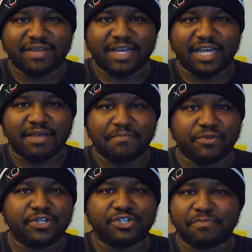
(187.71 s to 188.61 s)
I'm
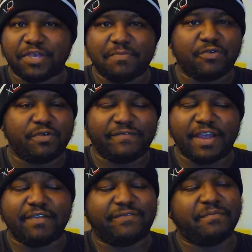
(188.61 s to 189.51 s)
pretty sure people who are
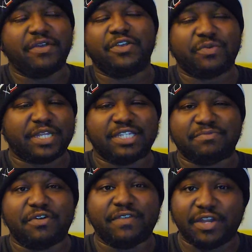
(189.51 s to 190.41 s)
very familiar with this
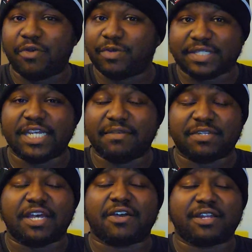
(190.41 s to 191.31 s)
movie know what scene I'm
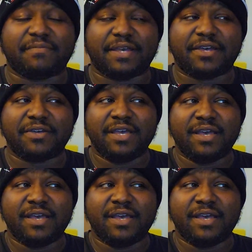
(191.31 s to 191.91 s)
talking about.